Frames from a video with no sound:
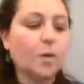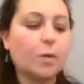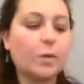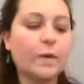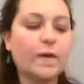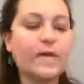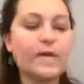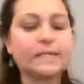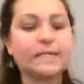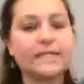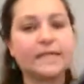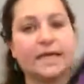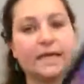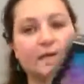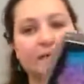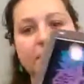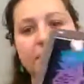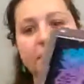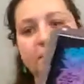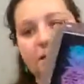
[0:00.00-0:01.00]
We Set
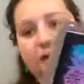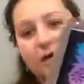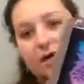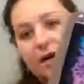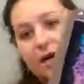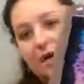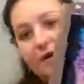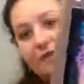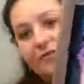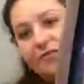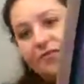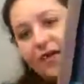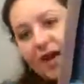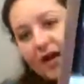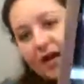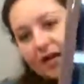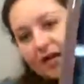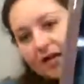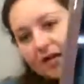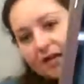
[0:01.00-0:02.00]
the Dark on
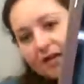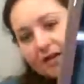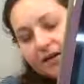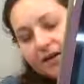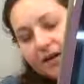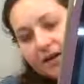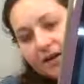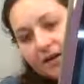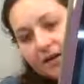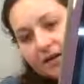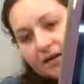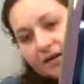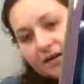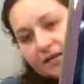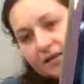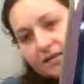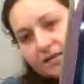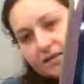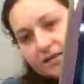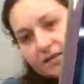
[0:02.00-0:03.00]
Fire. Here it
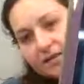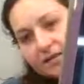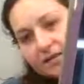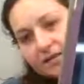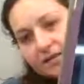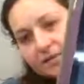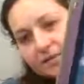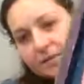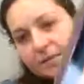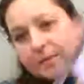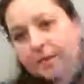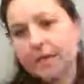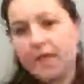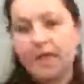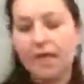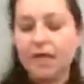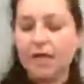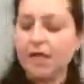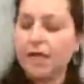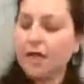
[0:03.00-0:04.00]
is.
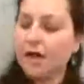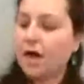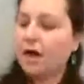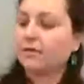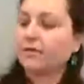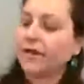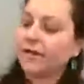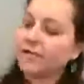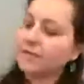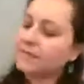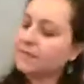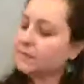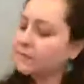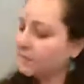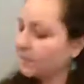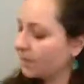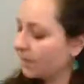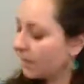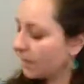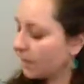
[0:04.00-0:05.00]
All right.
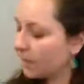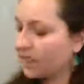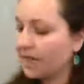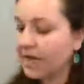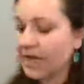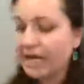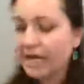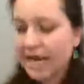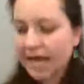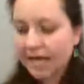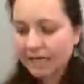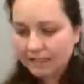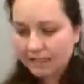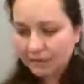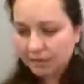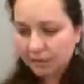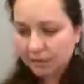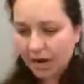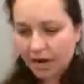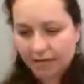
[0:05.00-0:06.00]
The
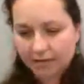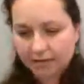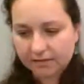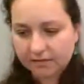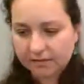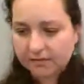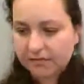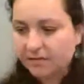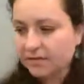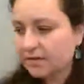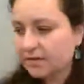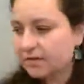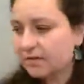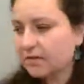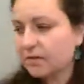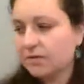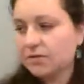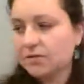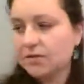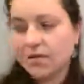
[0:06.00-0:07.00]
next one
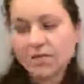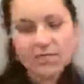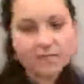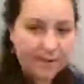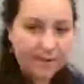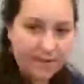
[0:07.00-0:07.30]
just